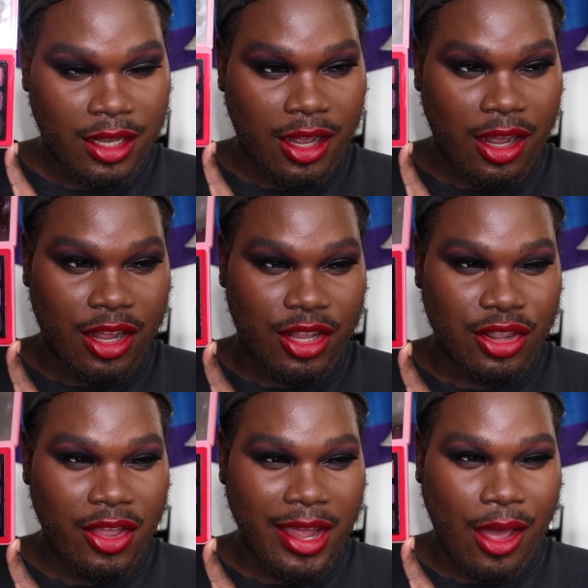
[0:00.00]
Oh,
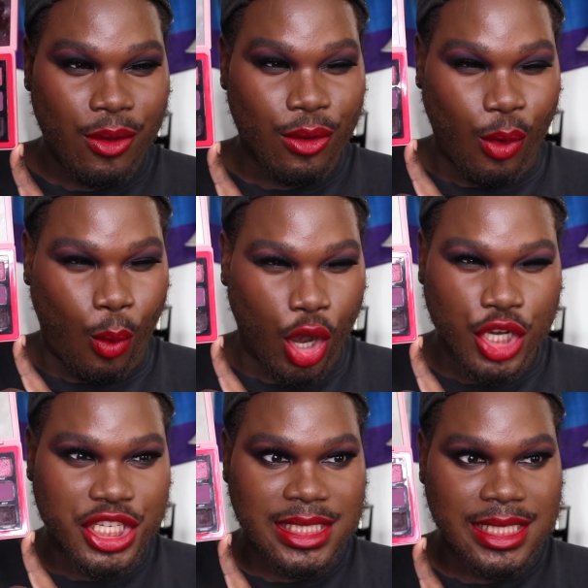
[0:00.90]
look how
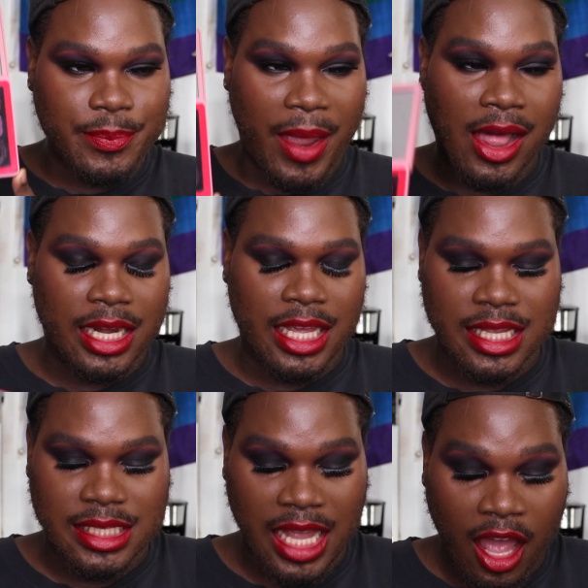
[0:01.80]
gorgeous this palette
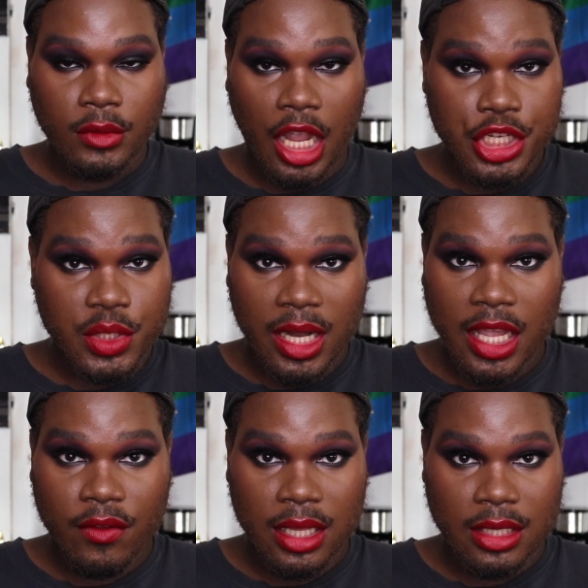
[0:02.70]
is. I just want to
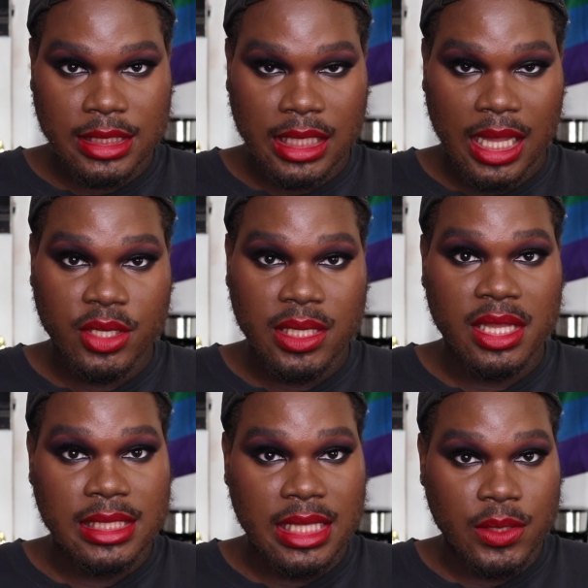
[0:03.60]
give a little disclaimer. Some of
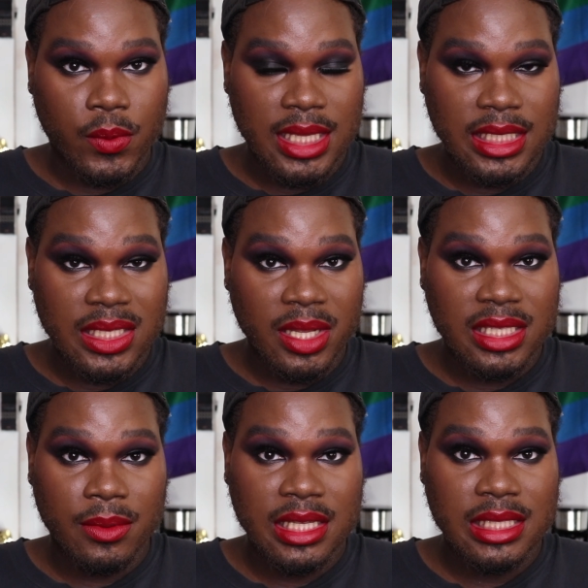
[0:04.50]
these things were sent to me and
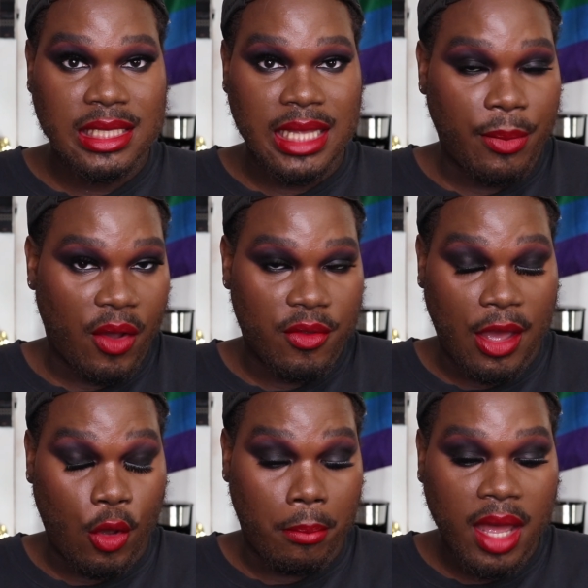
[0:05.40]
some of these things I bought with
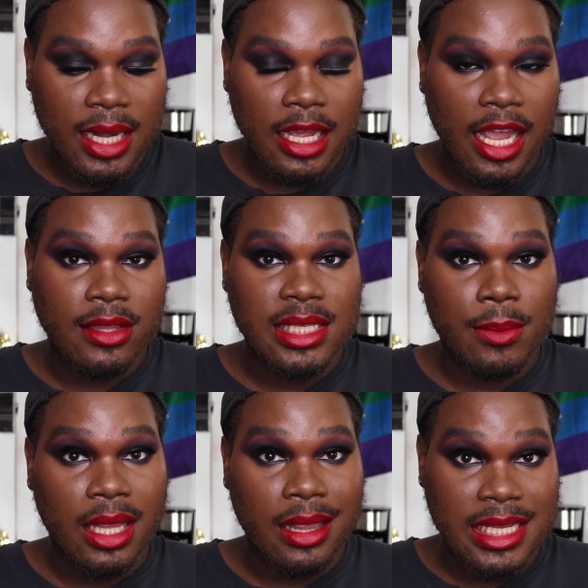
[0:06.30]
my own money. And some
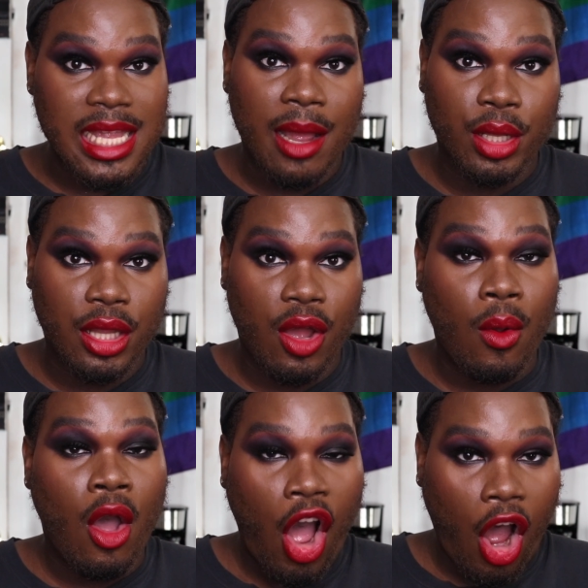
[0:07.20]
of the links down
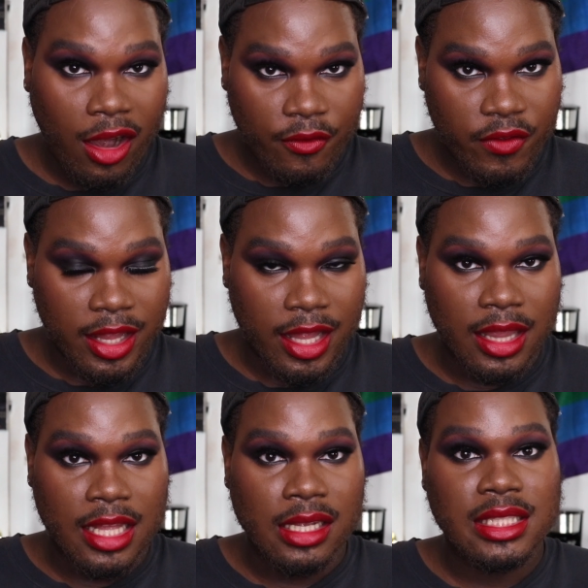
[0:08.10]
below are affiliate
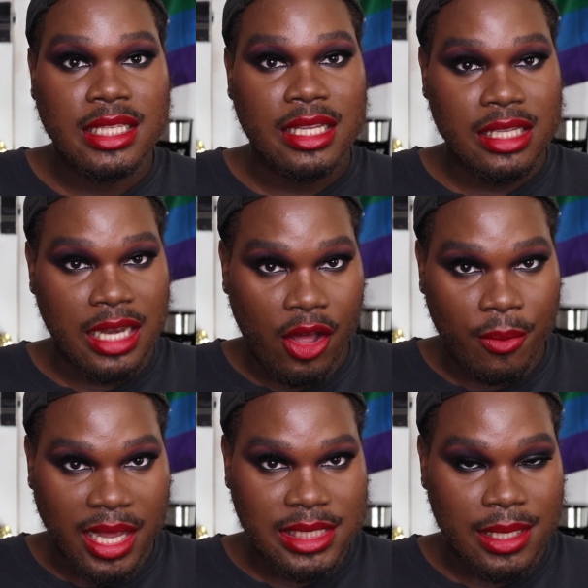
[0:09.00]
links that I'll
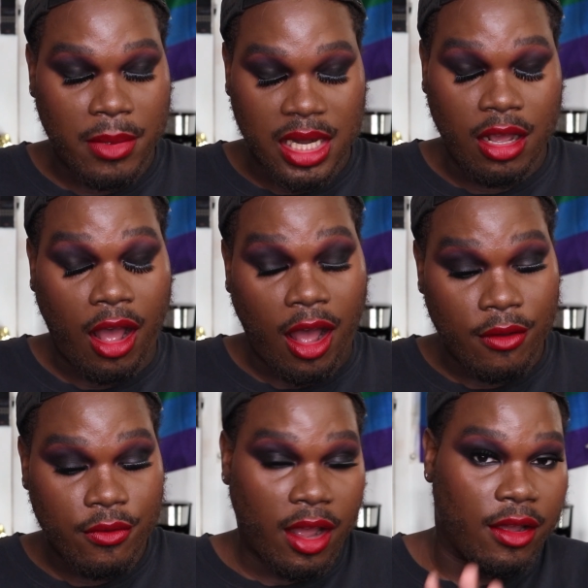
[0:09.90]
make some money
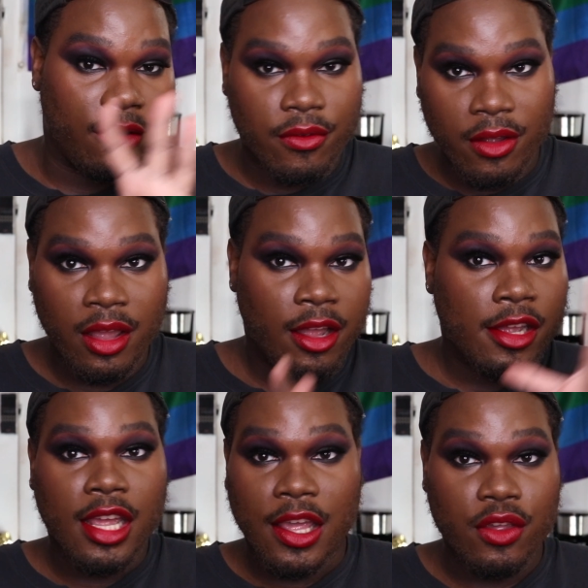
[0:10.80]
off of
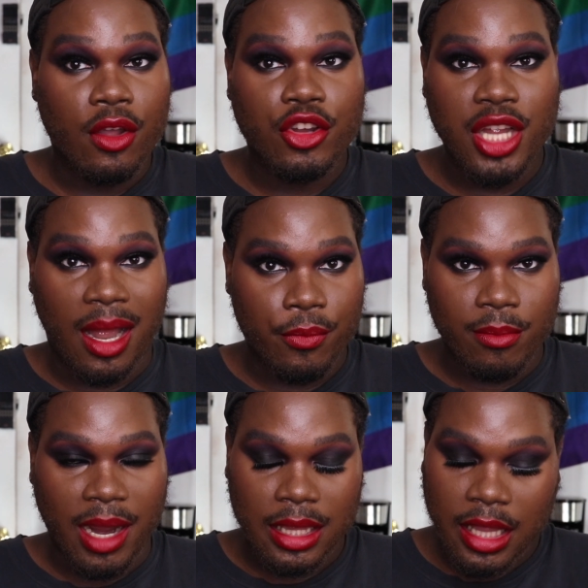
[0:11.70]
if you shop through
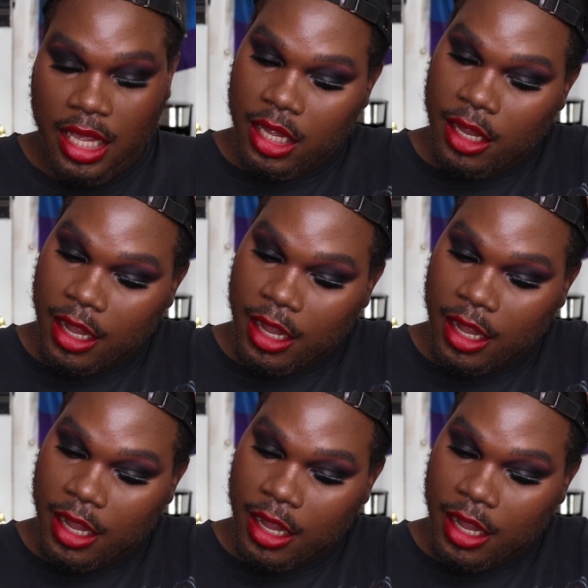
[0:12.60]
my link.